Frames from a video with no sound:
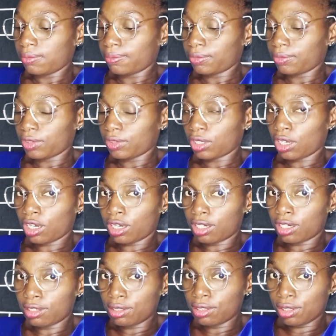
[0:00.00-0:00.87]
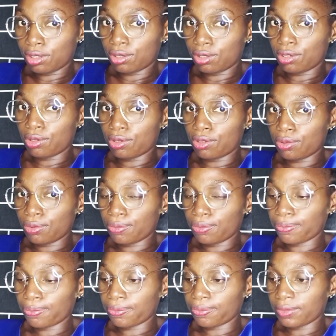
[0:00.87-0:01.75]
close to you
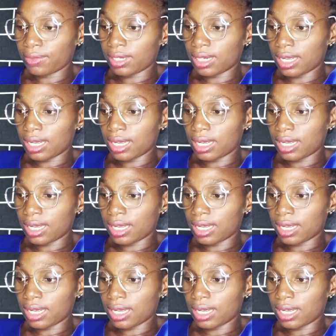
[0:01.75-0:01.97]
and